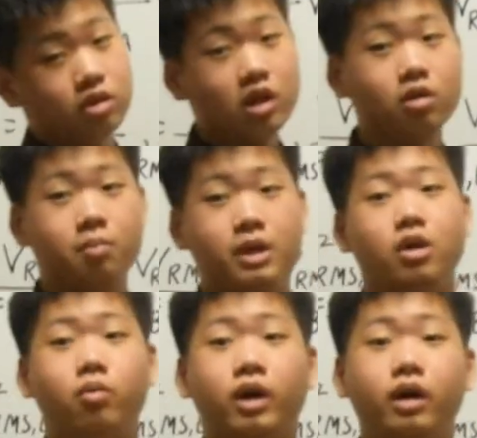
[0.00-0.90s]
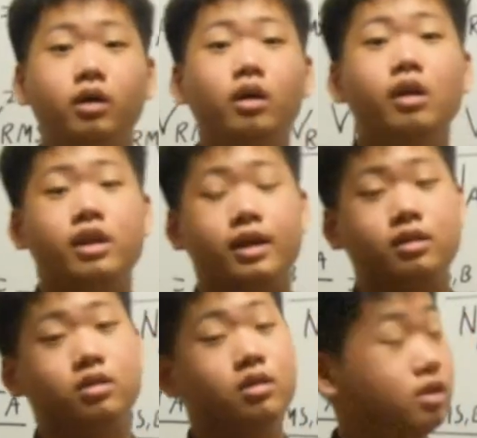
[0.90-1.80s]
have to be aware
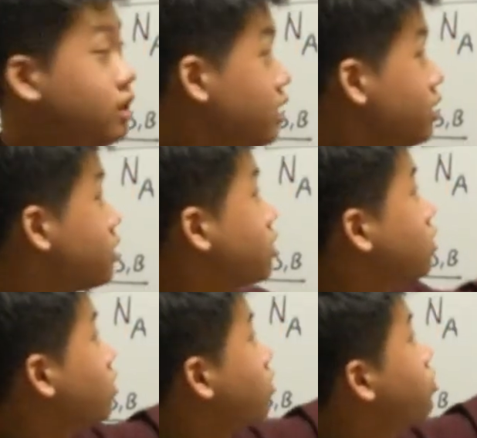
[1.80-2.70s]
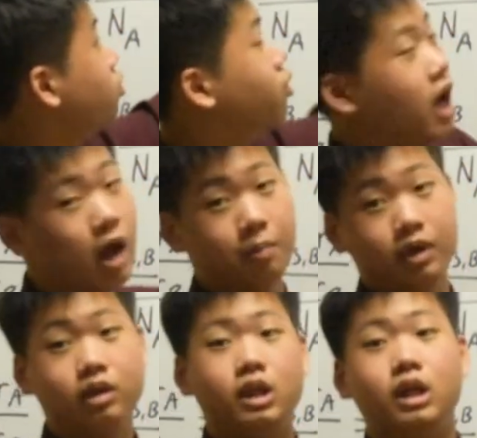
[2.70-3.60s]
that these two
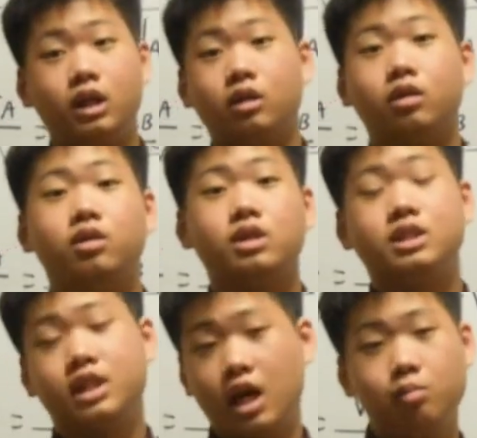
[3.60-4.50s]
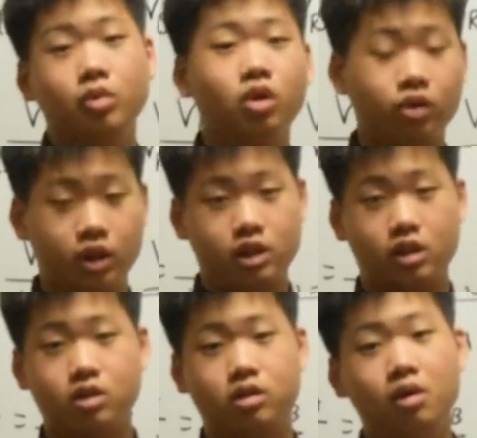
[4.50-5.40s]
happen in the same
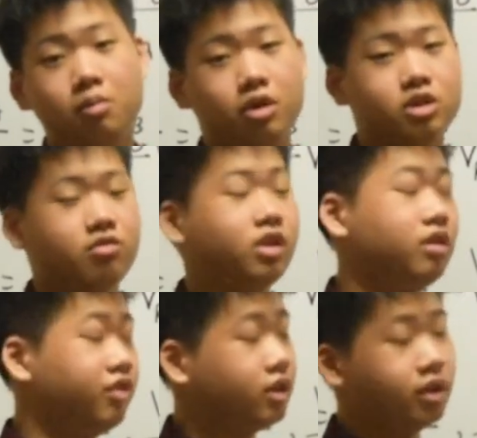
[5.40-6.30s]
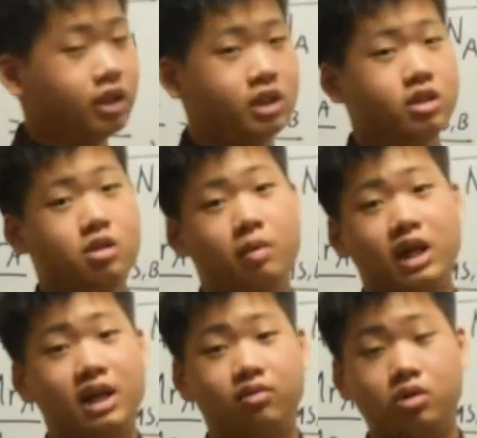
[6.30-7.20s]
conditions, because if you have different conditions, you might
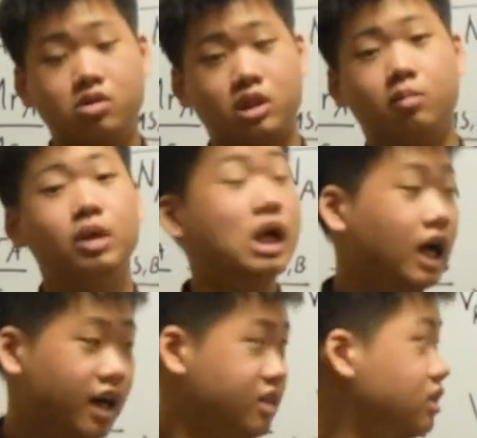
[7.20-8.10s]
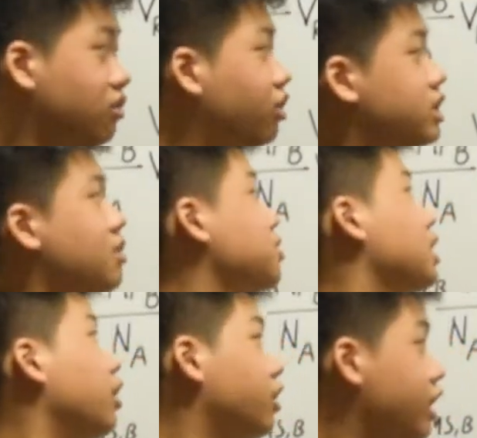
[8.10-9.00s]
have to use some other different types of
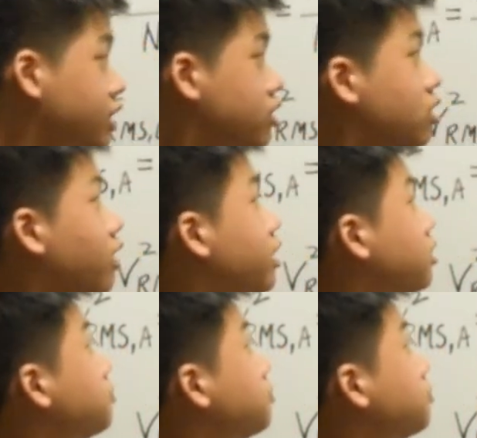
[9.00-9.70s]
calculations. Alright,